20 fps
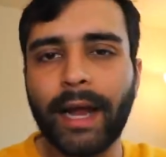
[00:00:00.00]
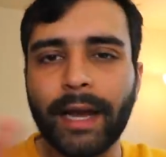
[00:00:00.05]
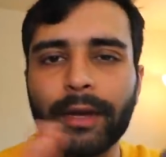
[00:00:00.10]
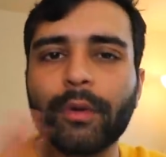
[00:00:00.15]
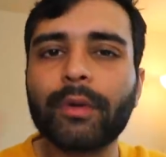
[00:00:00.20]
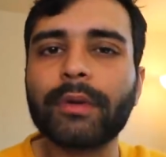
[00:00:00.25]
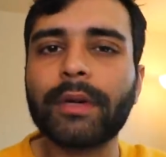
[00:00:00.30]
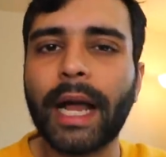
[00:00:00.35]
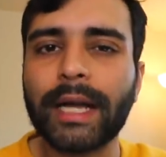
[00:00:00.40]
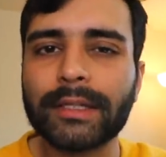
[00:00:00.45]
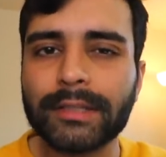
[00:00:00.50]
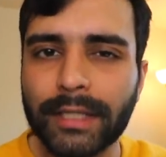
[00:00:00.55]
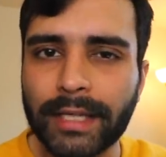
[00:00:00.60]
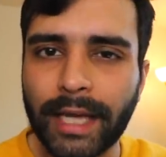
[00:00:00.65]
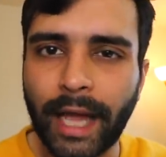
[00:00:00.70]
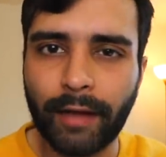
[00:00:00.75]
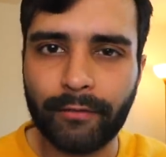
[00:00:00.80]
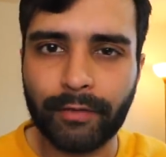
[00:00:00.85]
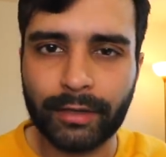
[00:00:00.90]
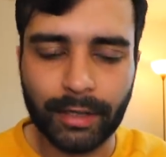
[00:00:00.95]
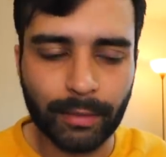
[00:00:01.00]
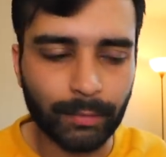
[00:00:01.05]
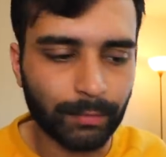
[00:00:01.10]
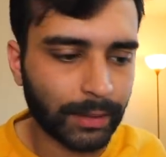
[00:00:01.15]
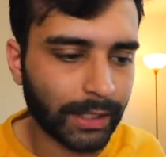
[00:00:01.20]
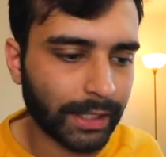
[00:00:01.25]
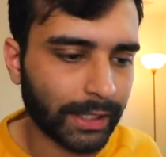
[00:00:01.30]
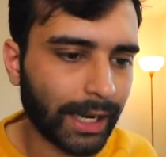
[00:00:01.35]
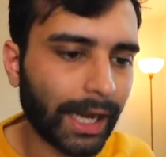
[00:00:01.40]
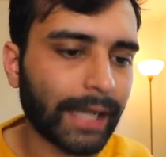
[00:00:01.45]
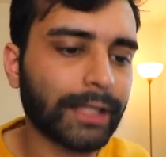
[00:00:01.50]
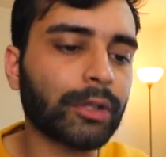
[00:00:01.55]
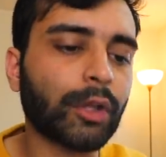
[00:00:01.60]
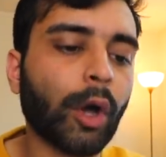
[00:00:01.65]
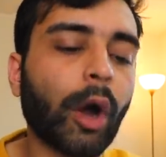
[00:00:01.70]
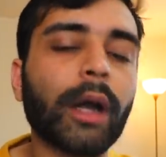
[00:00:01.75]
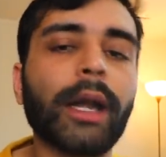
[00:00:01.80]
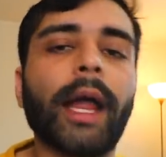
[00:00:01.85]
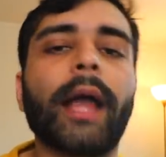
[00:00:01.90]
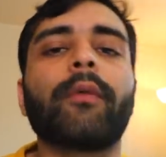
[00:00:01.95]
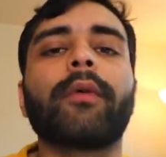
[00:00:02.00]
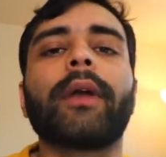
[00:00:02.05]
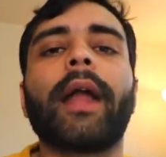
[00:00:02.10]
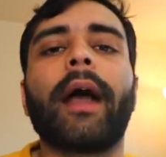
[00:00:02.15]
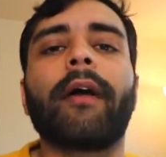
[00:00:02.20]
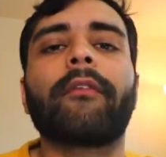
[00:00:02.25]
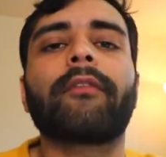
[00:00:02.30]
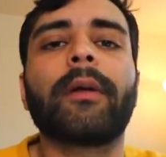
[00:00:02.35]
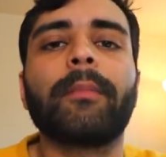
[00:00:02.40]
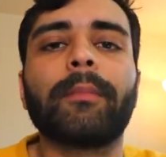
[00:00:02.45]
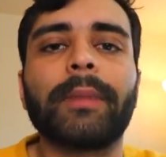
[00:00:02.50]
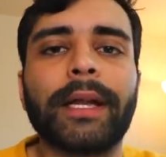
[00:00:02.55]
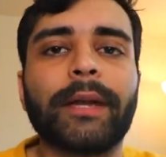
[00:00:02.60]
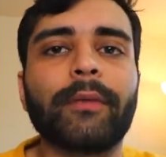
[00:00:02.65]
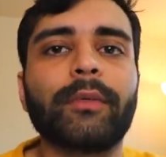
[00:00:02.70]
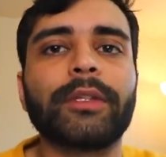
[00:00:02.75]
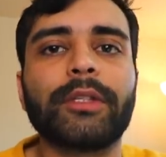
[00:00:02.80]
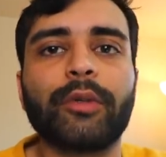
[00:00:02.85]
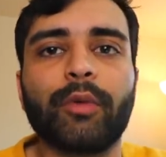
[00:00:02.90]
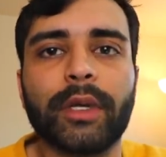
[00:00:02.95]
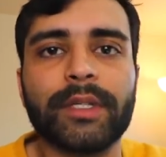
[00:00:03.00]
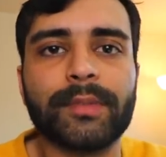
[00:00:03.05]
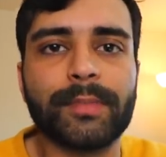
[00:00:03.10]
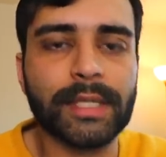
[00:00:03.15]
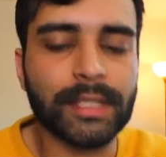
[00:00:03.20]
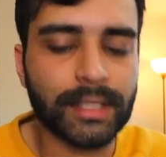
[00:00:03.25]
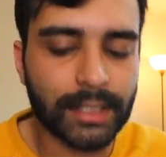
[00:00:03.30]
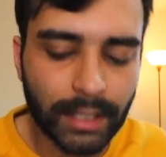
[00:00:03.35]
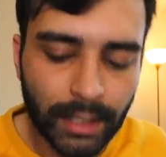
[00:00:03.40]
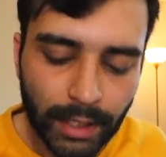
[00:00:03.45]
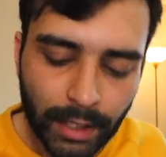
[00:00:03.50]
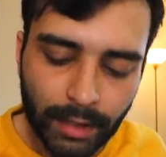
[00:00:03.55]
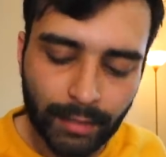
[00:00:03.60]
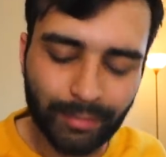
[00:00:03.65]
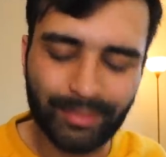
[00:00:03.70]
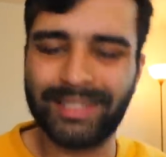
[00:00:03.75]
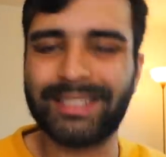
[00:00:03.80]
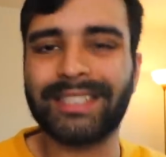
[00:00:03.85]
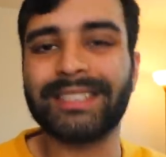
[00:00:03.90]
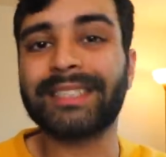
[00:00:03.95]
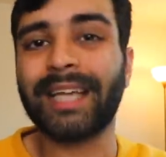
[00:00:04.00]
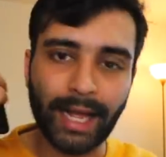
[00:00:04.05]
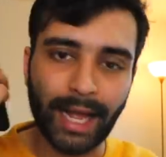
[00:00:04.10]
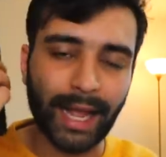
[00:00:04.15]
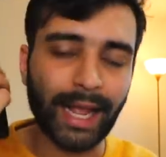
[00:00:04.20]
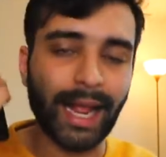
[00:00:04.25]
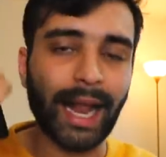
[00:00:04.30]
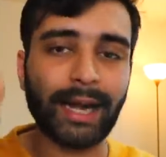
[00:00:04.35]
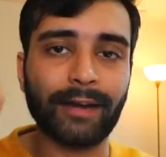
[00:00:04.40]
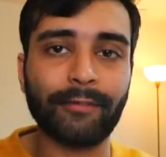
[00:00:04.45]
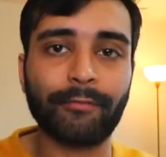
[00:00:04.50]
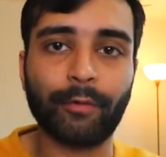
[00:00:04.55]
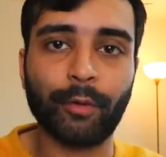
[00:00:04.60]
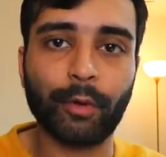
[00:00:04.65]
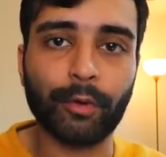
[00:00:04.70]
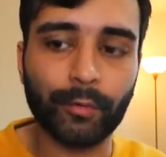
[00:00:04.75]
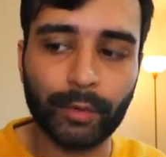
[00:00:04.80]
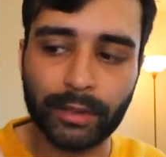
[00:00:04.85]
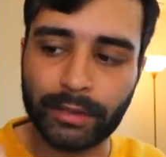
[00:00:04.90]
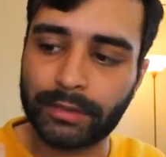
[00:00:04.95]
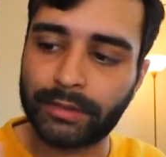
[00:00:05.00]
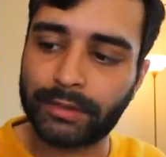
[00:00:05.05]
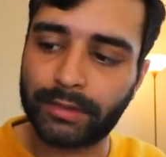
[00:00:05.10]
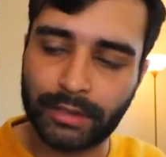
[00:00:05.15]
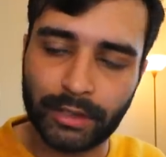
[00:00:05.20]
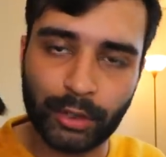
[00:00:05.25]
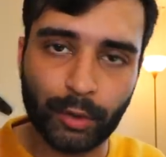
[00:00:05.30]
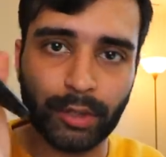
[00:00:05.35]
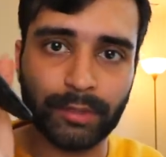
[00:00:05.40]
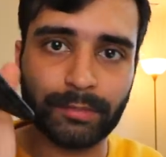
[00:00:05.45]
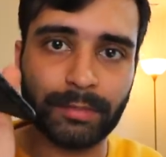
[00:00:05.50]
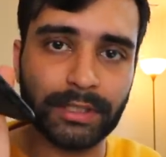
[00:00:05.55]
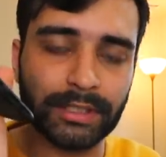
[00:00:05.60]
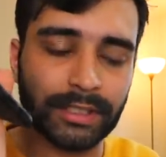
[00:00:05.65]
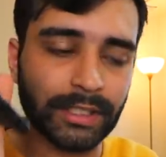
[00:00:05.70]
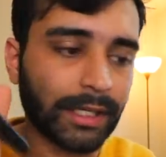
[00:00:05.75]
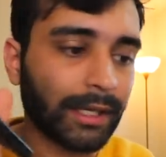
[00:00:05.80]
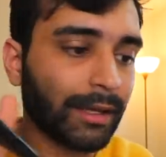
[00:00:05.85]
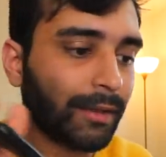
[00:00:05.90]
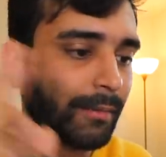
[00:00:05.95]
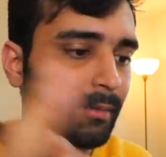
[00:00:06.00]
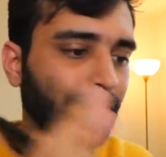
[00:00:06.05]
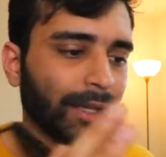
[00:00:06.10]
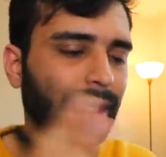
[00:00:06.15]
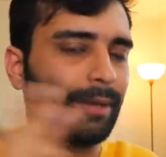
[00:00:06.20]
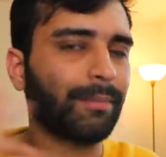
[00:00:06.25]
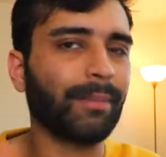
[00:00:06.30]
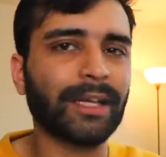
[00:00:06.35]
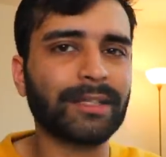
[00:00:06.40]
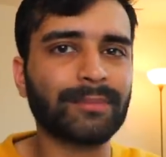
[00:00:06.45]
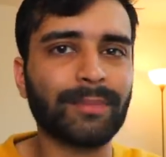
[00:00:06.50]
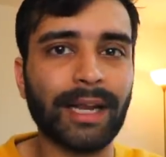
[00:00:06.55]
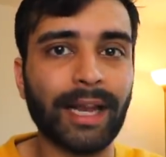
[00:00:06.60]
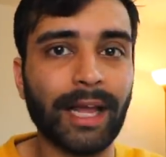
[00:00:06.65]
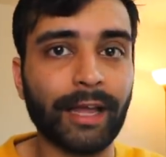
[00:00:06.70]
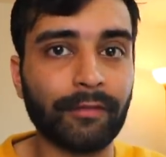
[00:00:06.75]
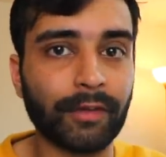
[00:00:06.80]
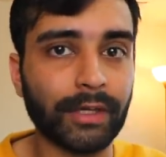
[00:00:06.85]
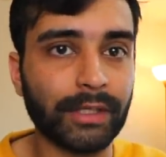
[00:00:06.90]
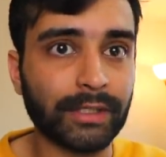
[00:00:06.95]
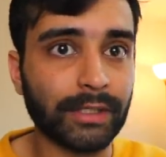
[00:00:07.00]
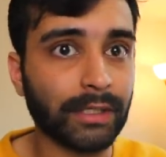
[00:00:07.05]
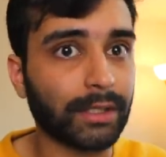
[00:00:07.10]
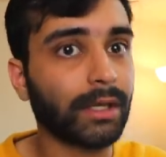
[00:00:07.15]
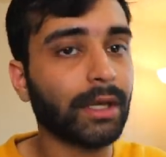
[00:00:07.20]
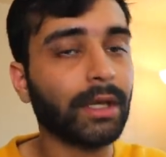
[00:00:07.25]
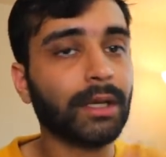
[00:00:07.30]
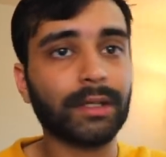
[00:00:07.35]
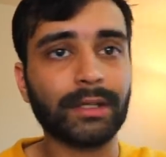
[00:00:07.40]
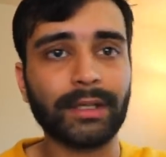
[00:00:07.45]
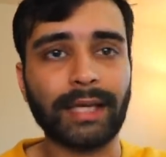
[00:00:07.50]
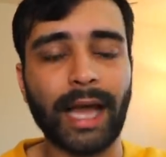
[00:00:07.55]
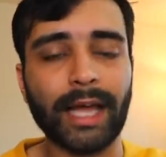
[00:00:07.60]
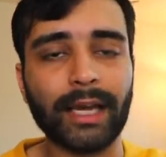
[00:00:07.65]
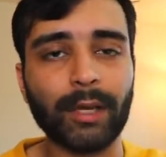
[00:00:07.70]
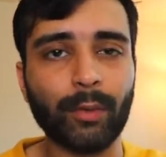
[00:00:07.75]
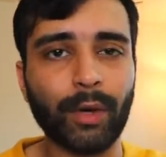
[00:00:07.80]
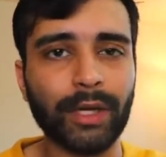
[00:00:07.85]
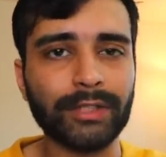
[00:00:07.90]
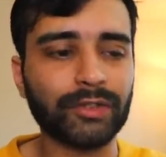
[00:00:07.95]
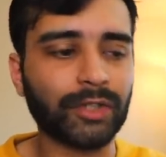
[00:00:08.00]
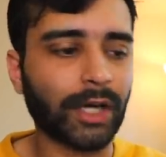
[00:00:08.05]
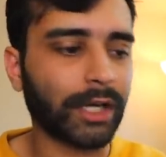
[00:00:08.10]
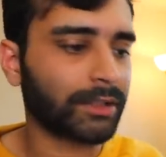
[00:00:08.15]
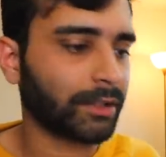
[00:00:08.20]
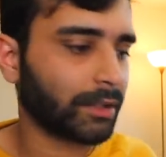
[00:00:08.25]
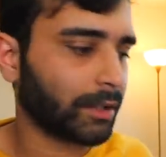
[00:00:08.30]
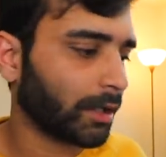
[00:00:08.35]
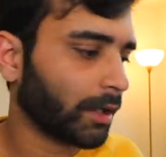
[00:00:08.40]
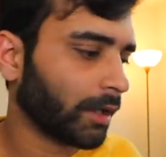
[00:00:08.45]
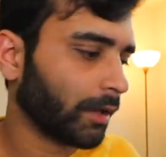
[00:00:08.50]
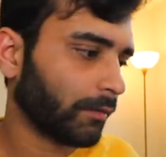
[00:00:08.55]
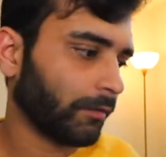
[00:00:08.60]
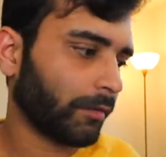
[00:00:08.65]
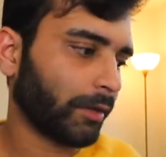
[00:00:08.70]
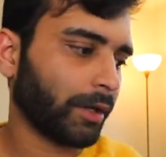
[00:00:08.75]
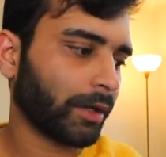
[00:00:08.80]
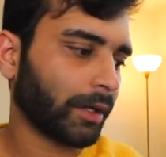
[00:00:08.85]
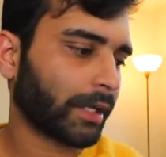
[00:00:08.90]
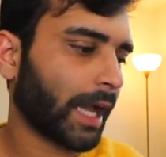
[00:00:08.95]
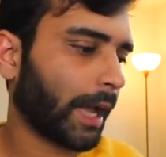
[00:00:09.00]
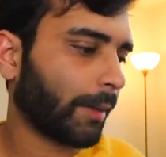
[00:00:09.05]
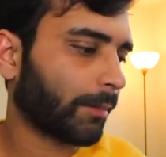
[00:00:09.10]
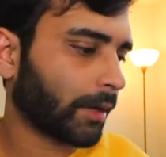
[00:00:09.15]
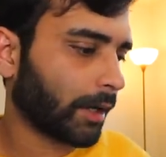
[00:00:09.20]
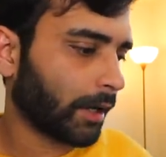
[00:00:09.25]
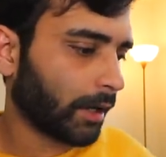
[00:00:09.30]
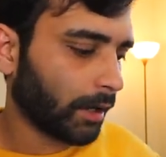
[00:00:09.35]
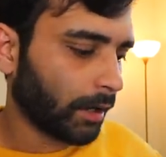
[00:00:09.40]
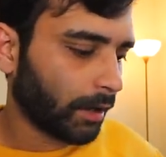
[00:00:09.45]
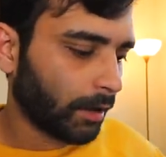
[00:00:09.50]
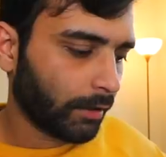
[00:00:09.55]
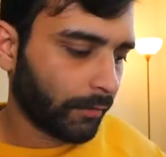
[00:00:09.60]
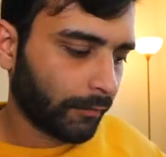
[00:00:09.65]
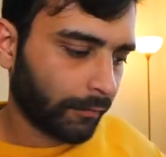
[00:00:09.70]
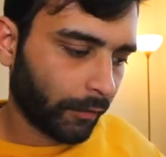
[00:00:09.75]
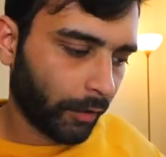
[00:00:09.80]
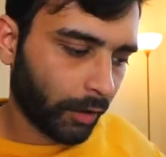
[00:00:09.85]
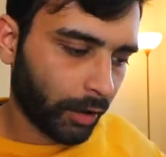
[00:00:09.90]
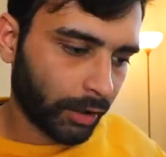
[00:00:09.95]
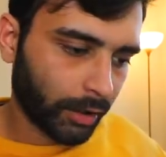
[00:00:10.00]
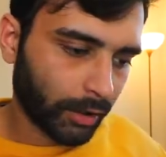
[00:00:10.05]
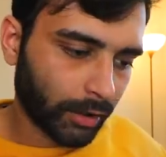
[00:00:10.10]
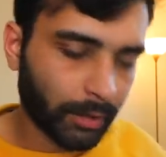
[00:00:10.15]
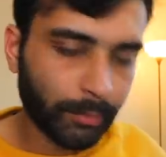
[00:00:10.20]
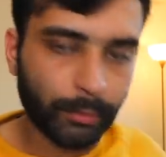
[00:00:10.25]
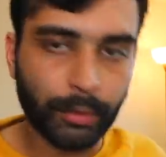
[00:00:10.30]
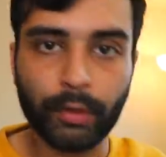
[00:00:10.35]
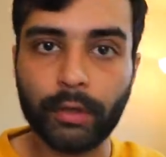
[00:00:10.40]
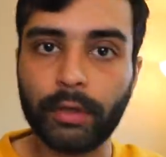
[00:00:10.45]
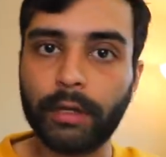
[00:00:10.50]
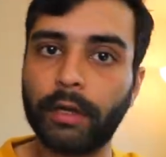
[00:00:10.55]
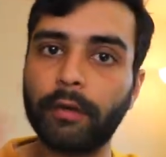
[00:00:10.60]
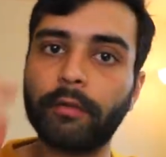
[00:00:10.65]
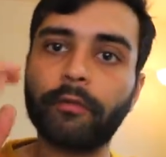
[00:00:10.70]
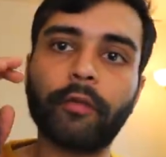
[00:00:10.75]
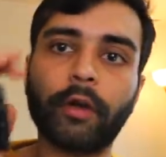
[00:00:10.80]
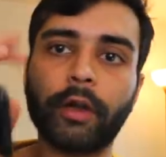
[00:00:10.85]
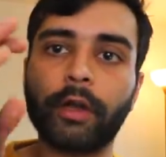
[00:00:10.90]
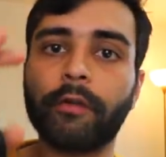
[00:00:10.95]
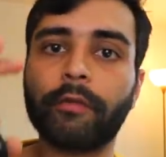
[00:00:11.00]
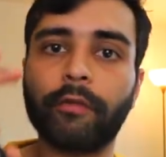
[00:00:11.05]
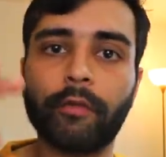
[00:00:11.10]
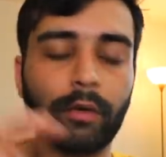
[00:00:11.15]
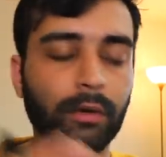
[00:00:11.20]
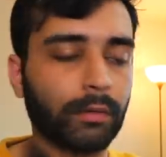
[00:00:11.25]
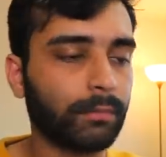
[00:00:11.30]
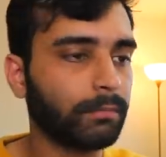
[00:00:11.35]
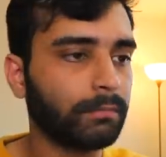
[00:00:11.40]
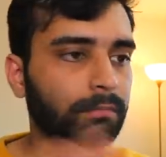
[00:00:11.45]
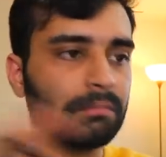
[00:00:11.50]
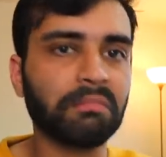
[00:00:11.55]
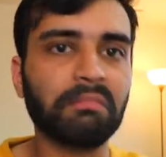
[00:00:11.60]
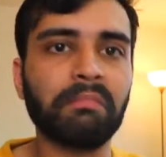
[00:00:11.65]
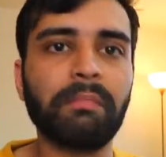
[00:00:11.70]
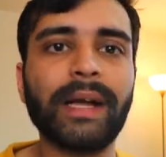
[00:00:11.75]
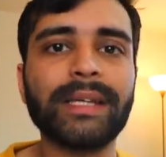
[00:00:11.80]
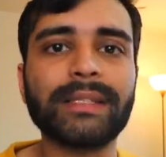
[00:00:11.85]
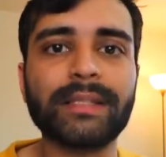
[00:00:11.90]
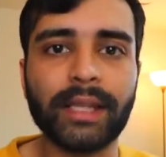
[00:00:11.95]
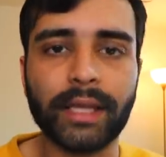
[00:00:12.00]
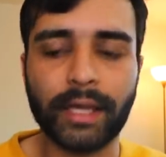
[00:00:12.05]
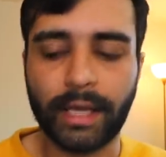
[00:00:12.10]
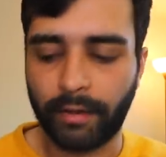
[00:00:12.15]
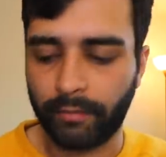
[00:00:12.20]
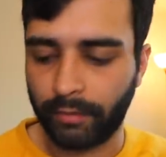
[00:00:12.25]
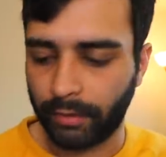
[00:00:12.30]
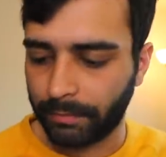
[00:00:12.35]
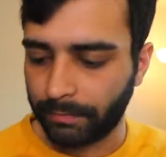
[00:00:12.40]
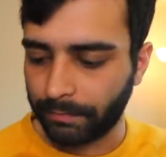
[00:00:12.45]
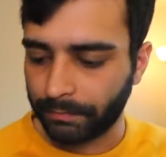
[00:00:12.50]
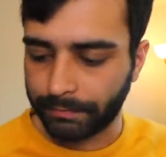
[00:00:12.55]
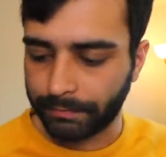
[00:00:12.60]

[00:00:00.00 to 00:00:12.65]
I don't actually have a complaint I thought I would have complained with USB-C but since I had a phone with USB-C it makes my life easier carry one charger for your camera for your computer for your phone best thing ever